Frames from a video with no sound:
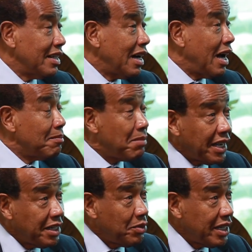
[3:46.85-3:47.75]
And
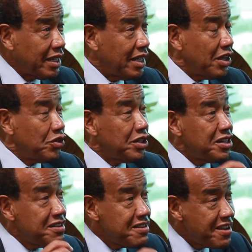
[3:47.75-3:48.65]
by the way, you'll
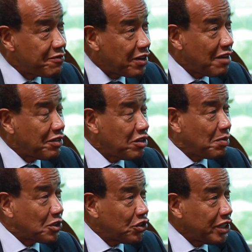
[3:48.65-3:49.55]
never have an
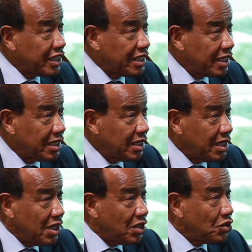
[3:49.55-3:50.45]
opportunity
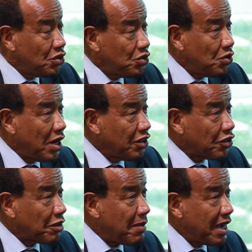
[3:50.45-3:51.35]
to do
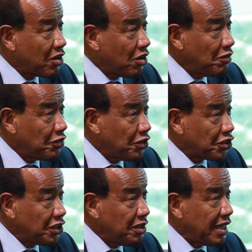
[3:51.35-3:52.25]
another bank
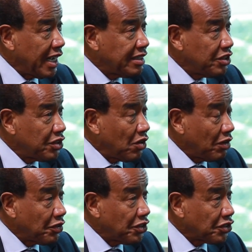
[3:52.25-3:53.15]
conversion, IT
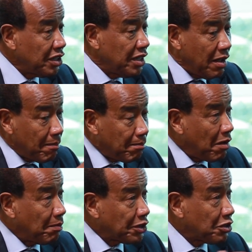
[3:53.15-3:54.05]
conversion,
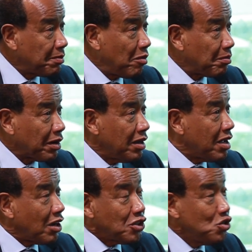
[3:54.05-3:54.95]
bumper to bumper,
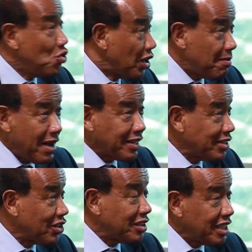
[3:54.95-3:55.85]
because no other bank is
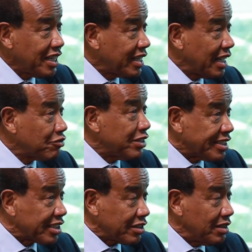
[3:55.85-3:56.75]
going to take that
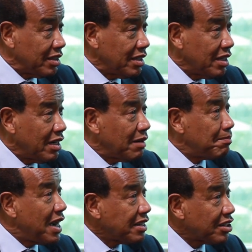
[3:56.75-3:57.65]
risk.
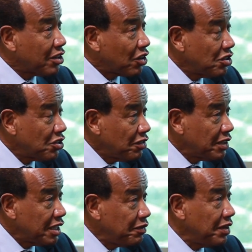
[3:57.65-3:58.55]
Banks are
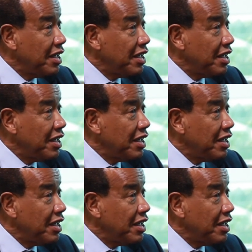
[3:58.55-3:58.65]
conservative.